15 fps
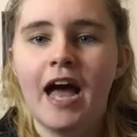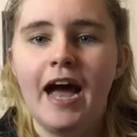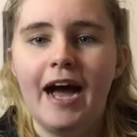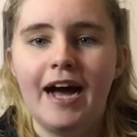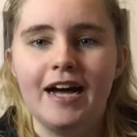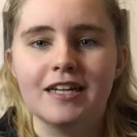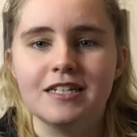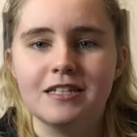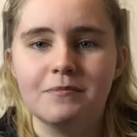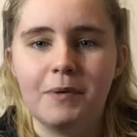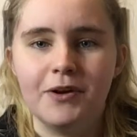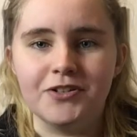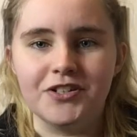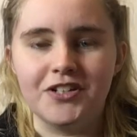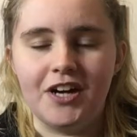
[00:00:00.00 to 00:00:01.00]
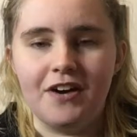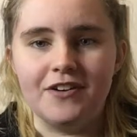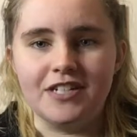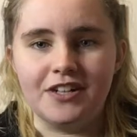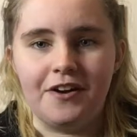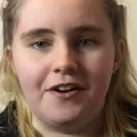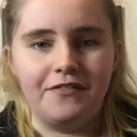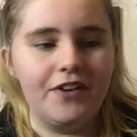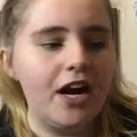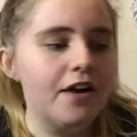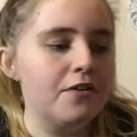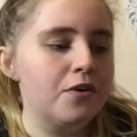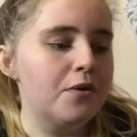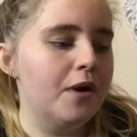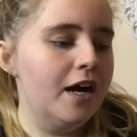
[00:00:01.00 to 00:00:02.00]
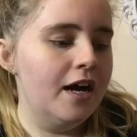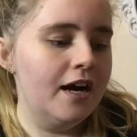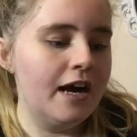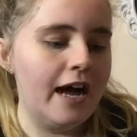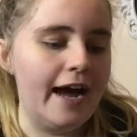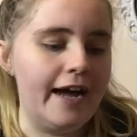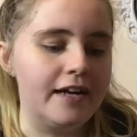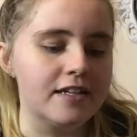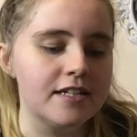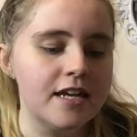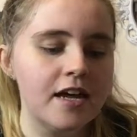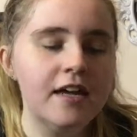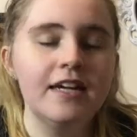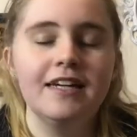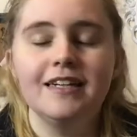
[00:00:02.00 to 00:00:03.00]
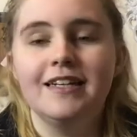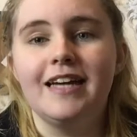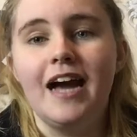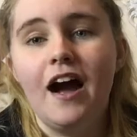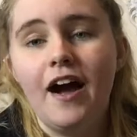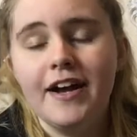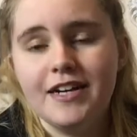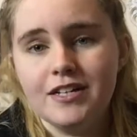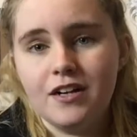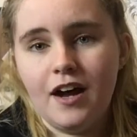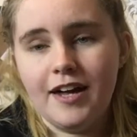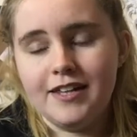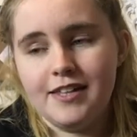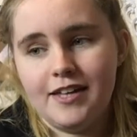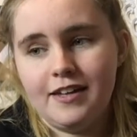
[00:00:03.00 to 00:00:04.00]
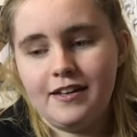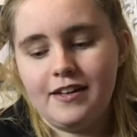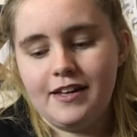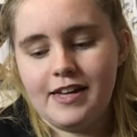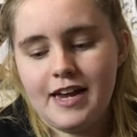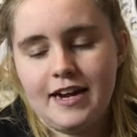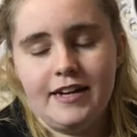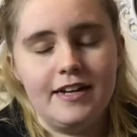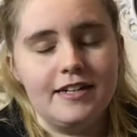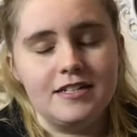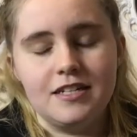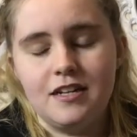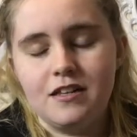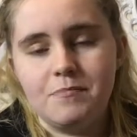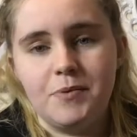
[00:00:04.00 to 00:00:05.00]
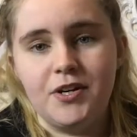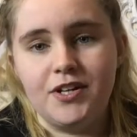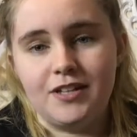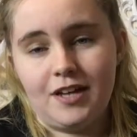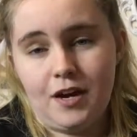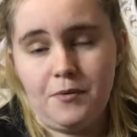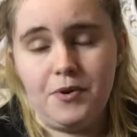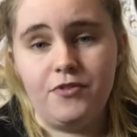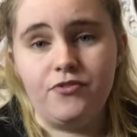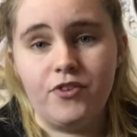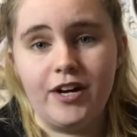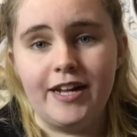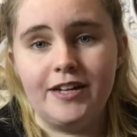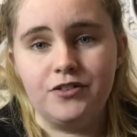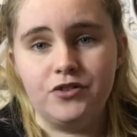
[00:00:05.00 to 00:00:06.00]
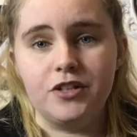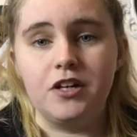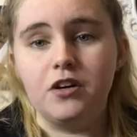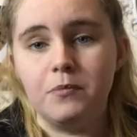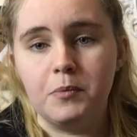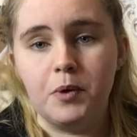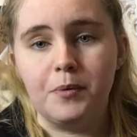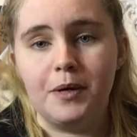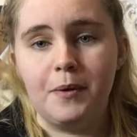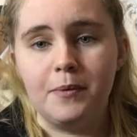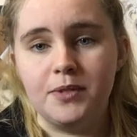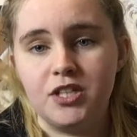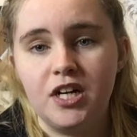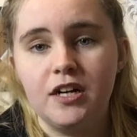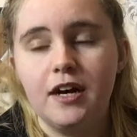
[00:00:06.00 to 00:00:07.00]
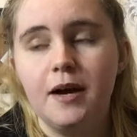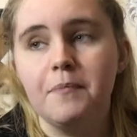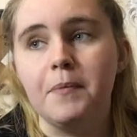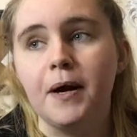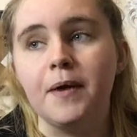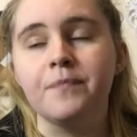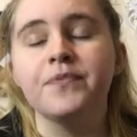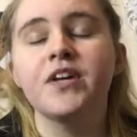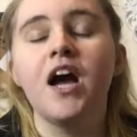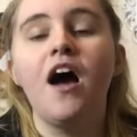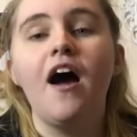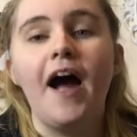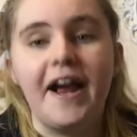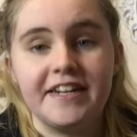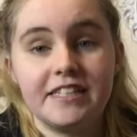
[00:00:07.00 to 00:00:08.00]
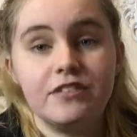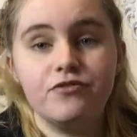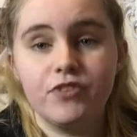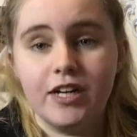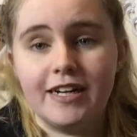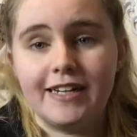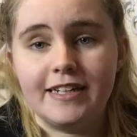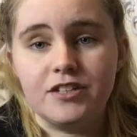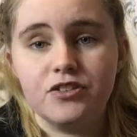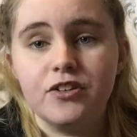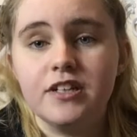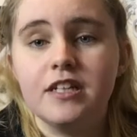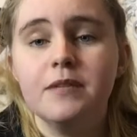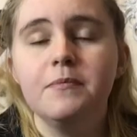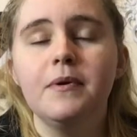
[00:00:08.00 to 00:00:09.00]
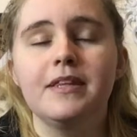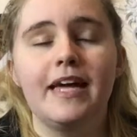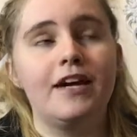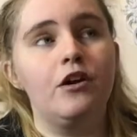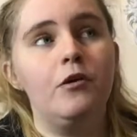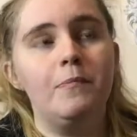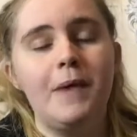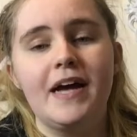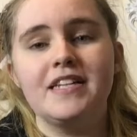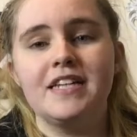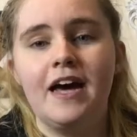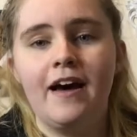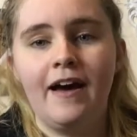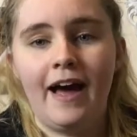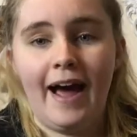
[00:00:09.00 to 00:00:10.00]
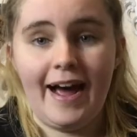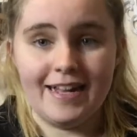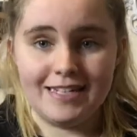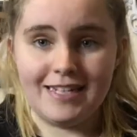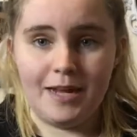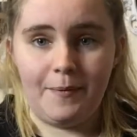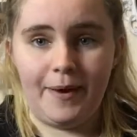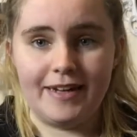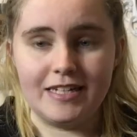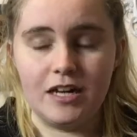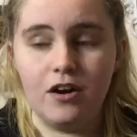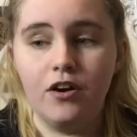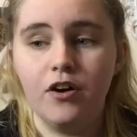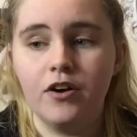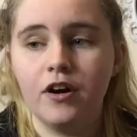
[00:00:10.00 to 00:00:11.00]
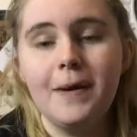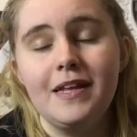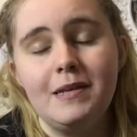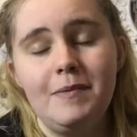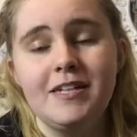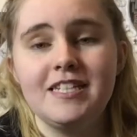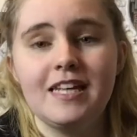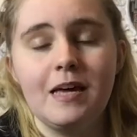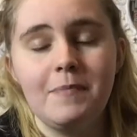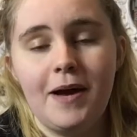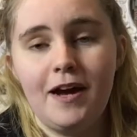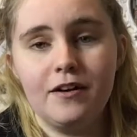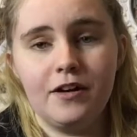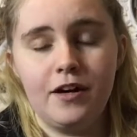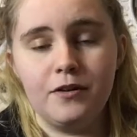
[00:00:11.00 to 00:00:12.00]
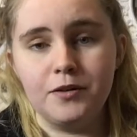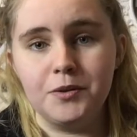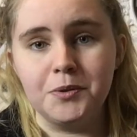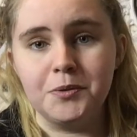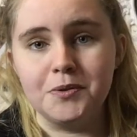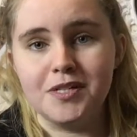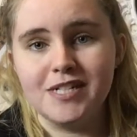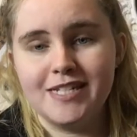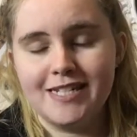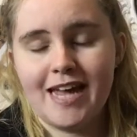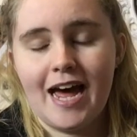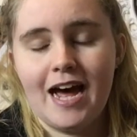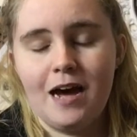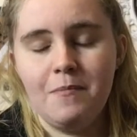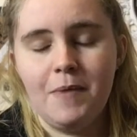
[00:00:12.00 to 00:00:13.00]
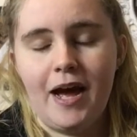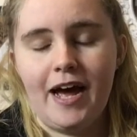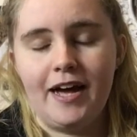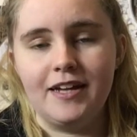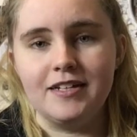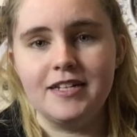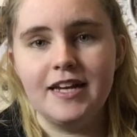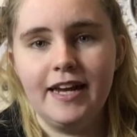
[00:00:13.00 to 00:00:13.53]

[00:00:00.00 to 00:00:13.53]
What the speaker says: and Potion Diaries Going Viral. And yeah, I think again it's another book that I would have really enjoyed a lot more when I was younger, but I did really enjoy them. They got better as they went along, but they're basically about a girl called Sam, and